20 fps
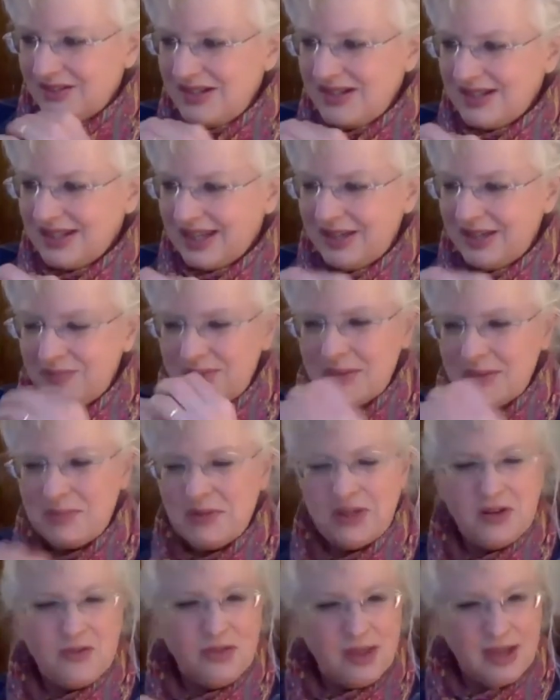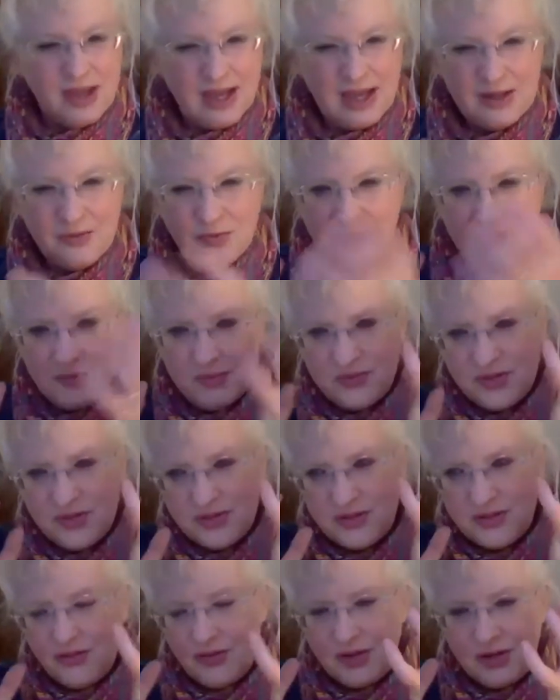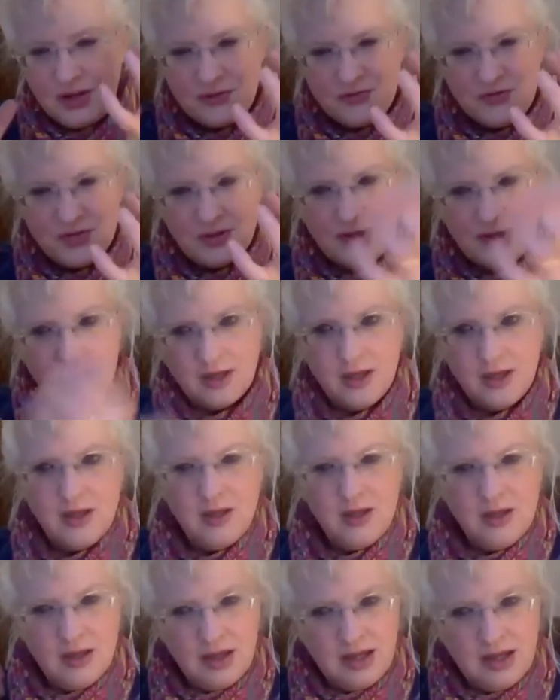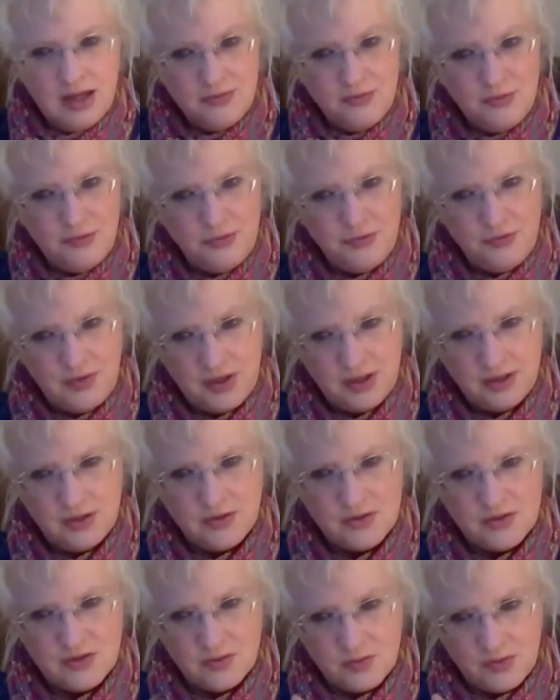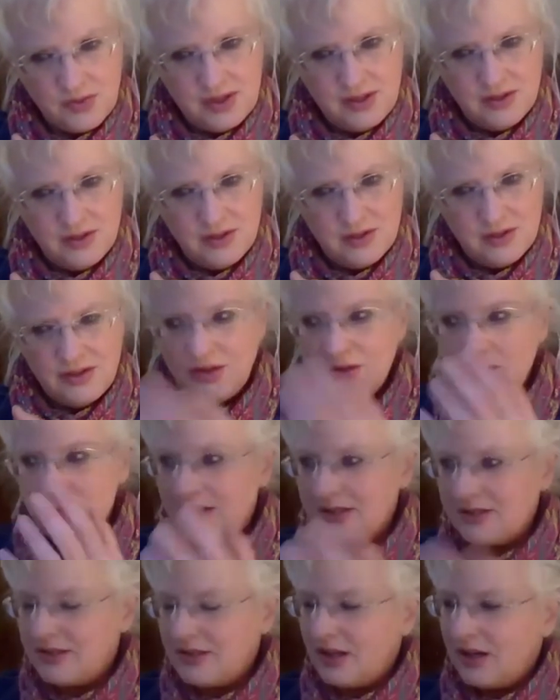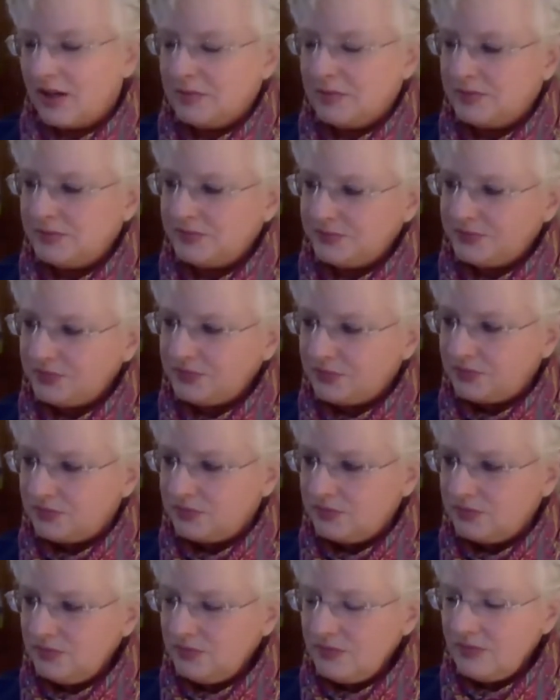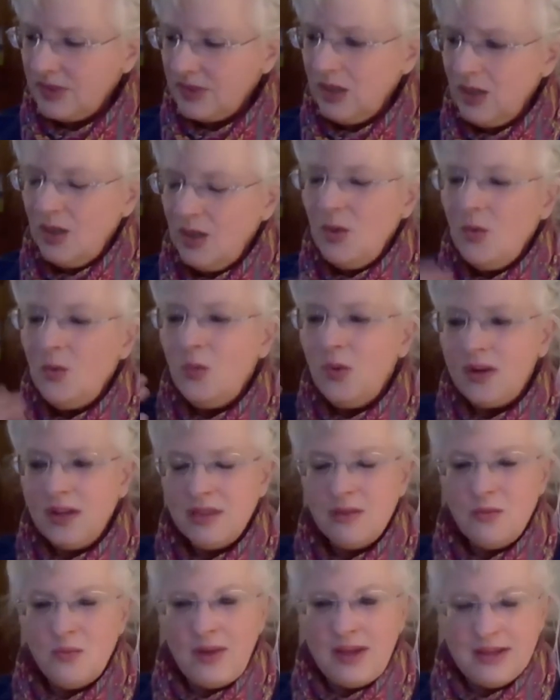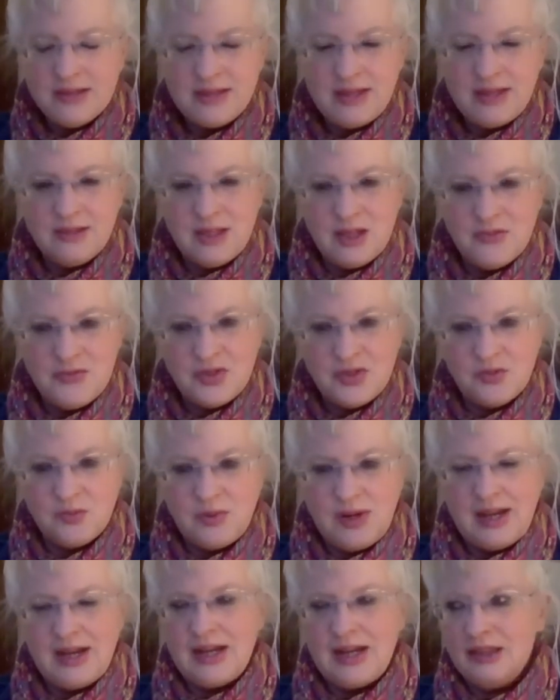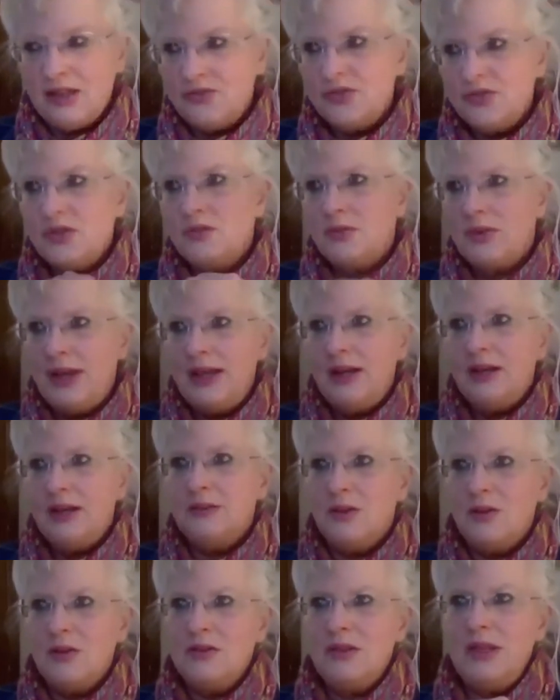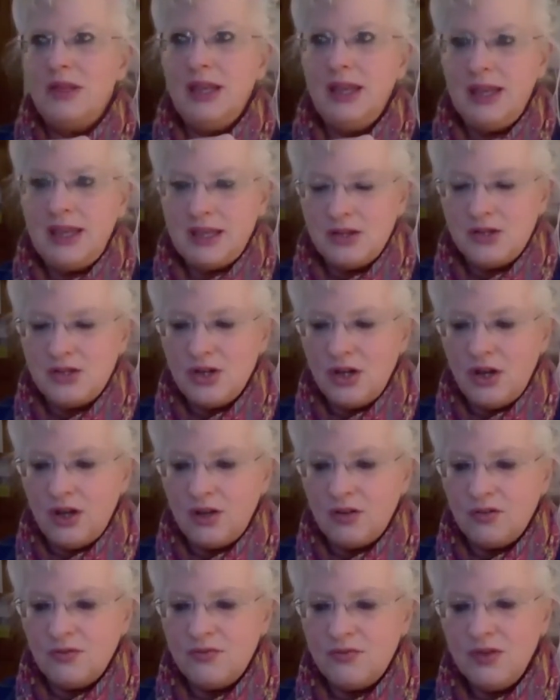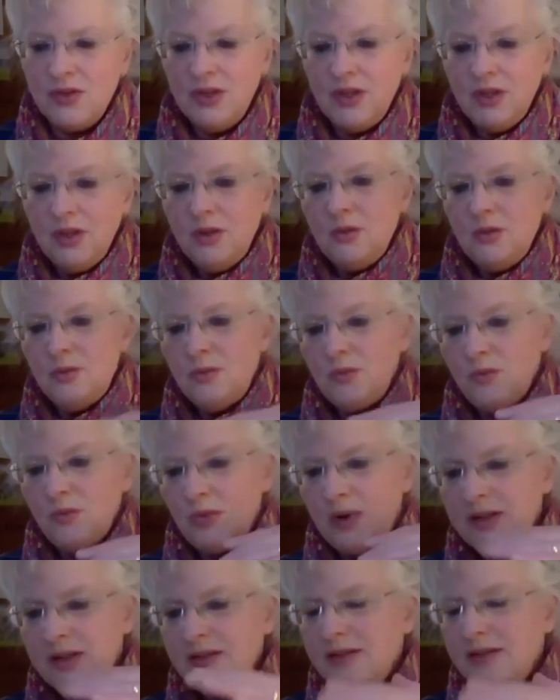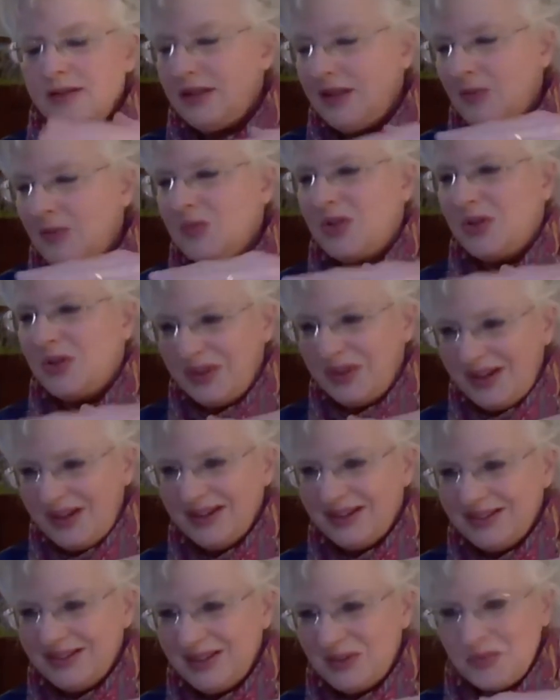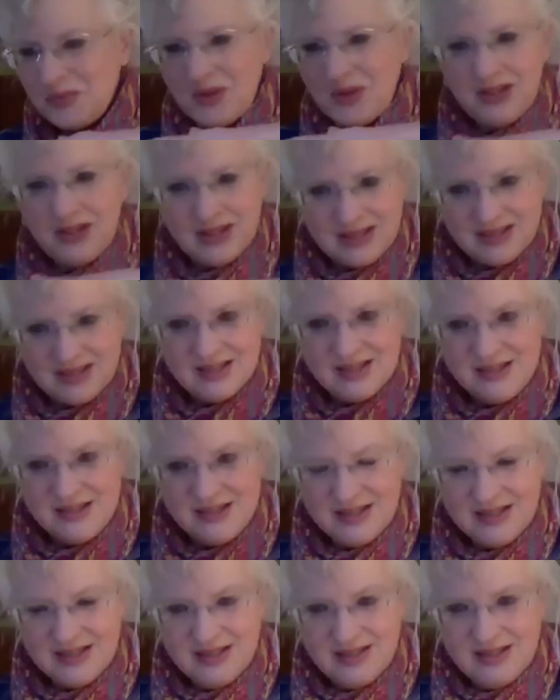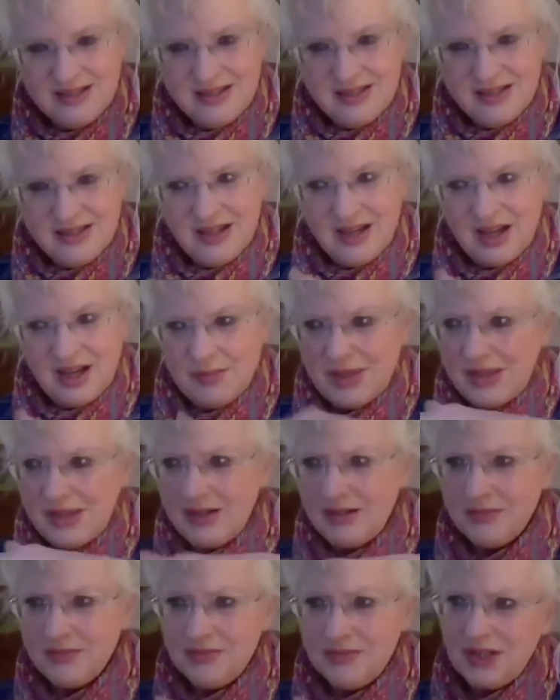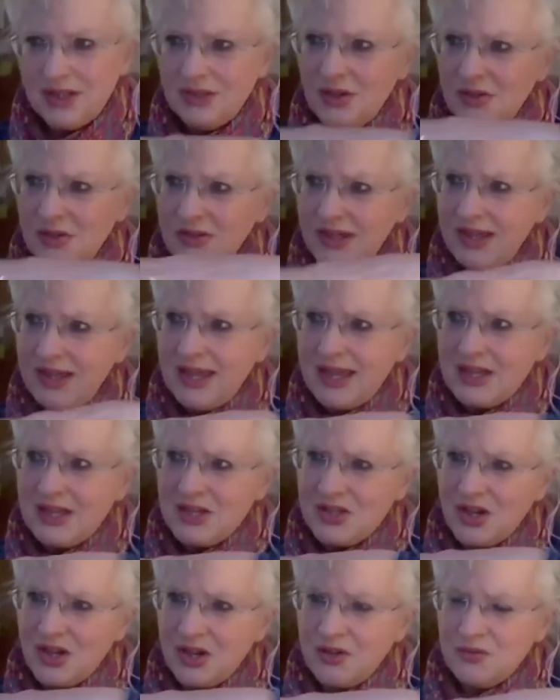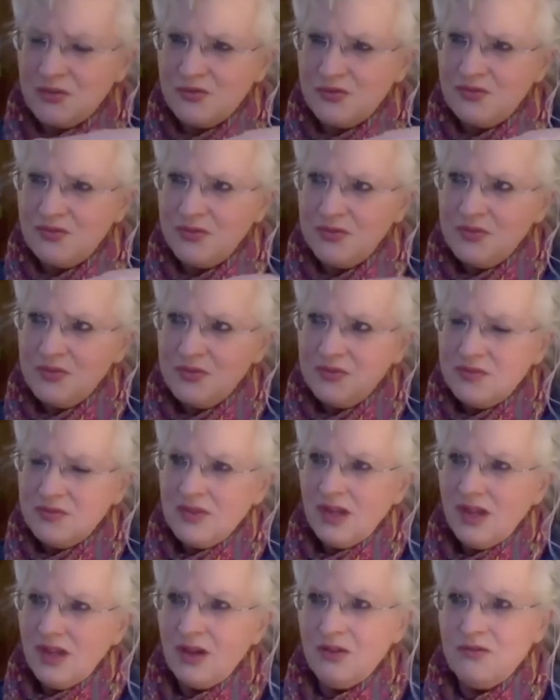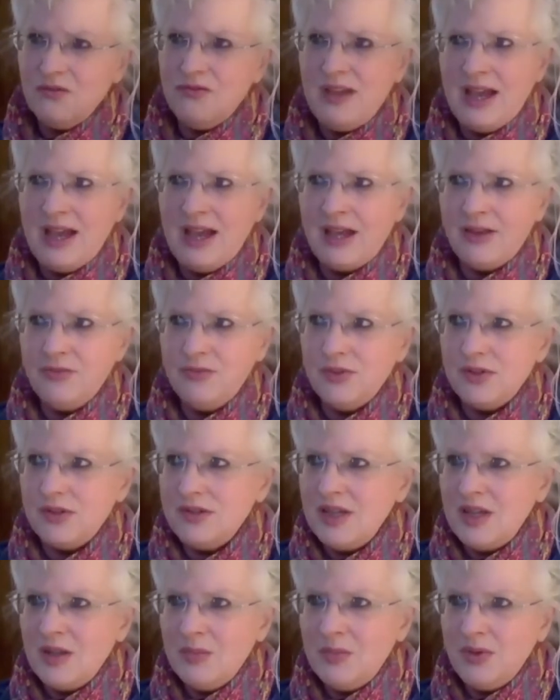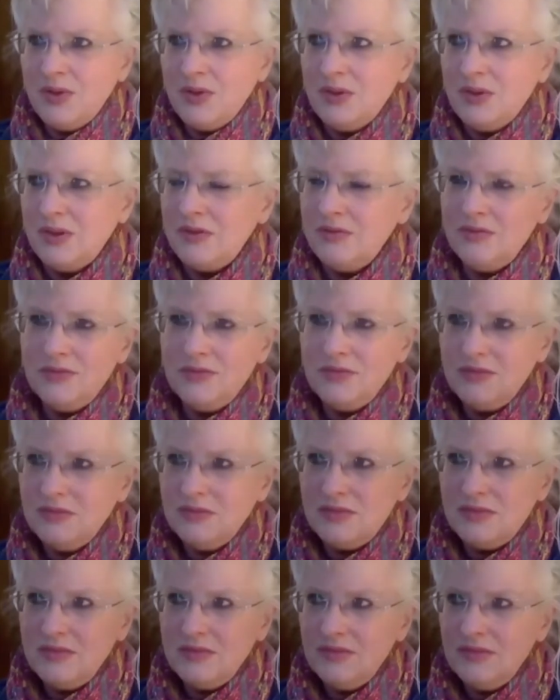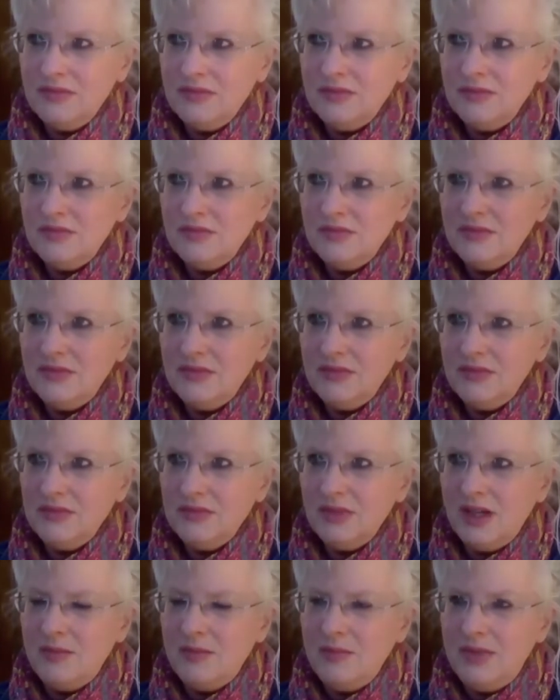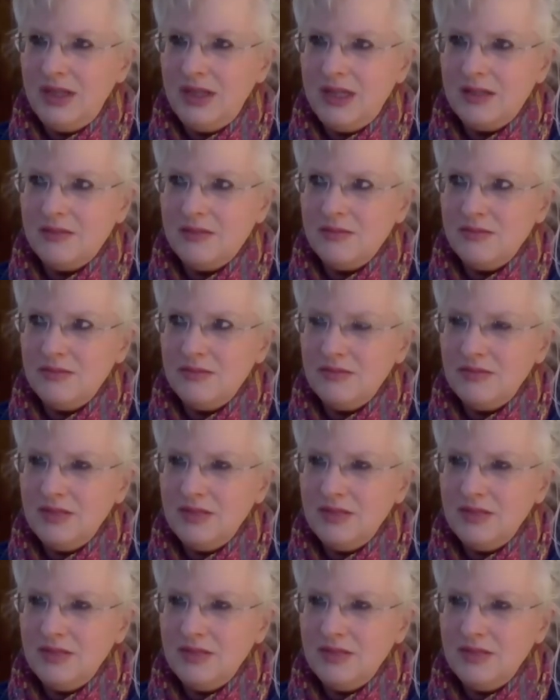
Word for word: need to hit people over the head with it, but just give enough so like it feels real. You know, that's um one of the ways I love to write. I love to write along the edge of what seems real and what isn't. Mm-hmm. I mean, along the edge of of that. For example, I mean,